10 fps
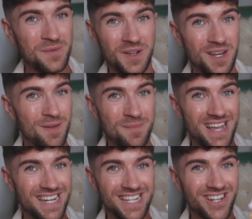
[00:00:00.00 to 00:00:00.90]
we're going to be
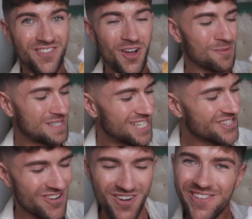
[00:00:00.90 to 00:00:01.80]
making a little Vlogmas
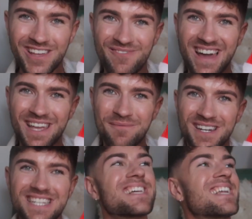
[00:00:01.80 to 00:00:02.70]
intro with Maggie,
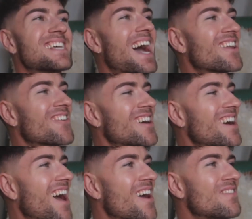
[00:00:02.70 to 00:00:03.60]
putting a Santa hat on
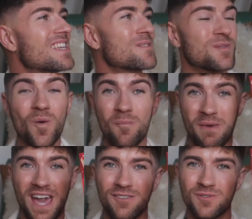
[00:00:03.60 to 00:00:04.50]
her, and this was
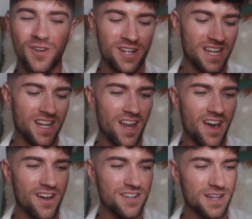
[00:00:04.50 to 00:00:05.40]
£1. We got it in a
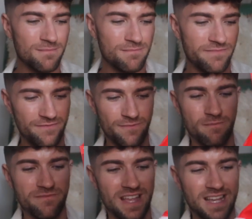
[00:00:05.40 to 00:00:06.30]
large. I'm
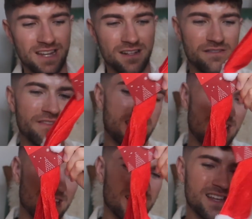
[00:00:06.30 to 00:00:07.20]
thinking it'll fit
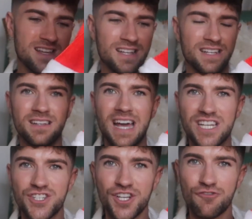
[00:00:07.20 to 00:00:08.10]
her
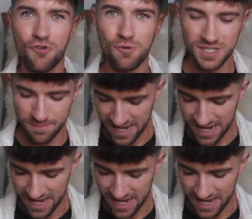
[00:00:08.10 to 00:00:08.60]
as she grows